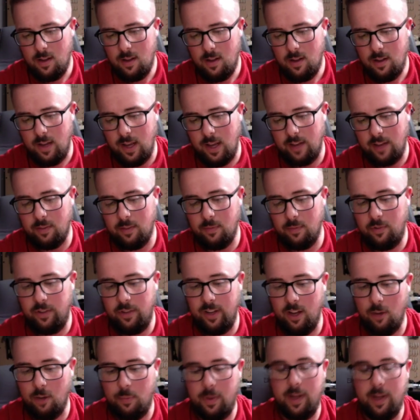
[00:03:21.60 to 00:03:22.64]

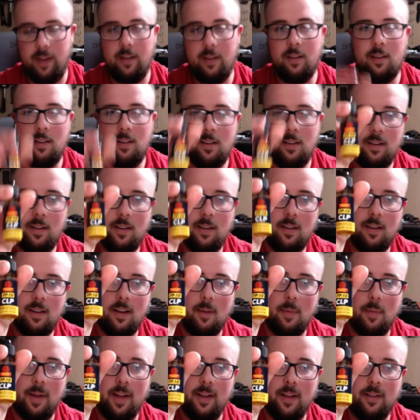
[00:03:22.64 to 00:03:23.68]
CLP. I
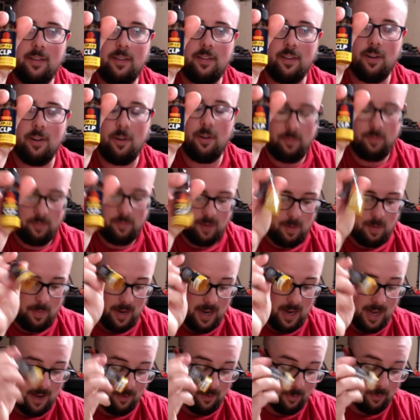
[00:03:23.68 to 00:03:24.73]

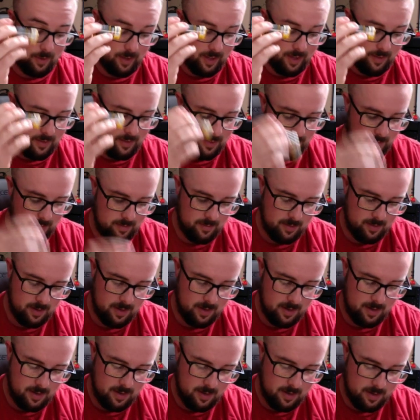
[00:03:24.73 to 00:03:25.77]
hadn't really even
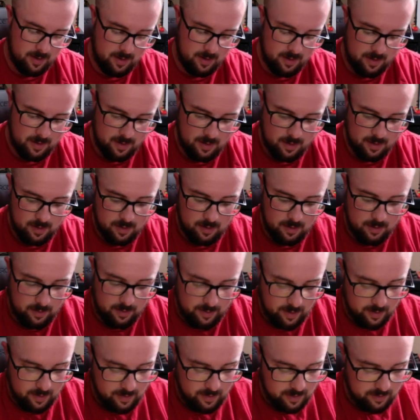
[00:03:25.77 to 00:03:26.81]
looked
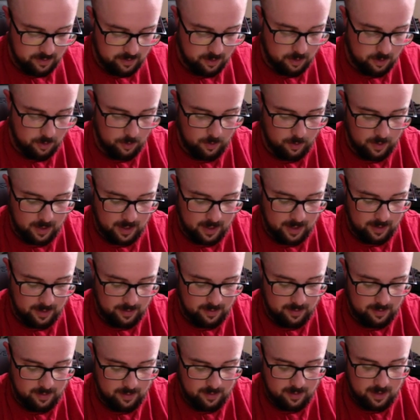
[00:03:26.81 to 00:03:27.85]
in this a whole lot.
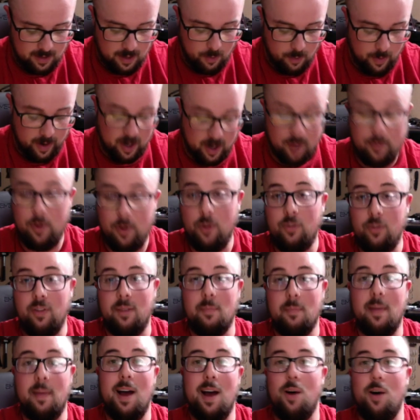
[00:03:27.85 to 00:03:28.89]
I wound up using
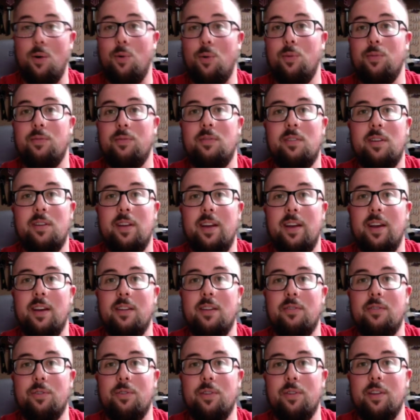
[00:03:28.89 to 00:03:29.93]
my own kit
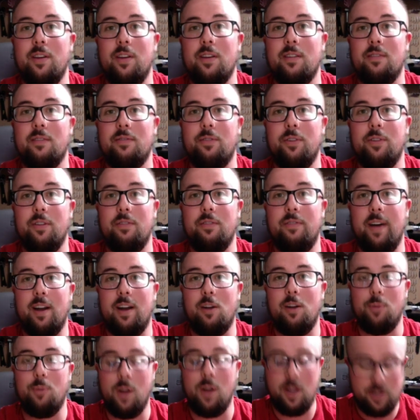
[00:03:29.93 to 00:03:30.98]
for the final
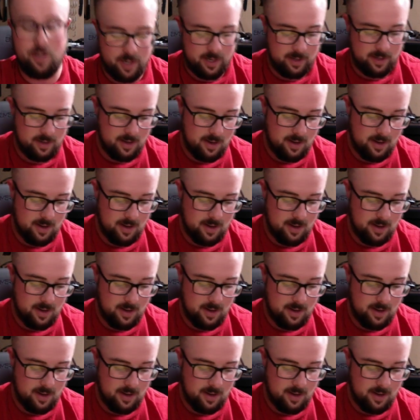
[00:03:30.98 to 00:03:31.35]
project.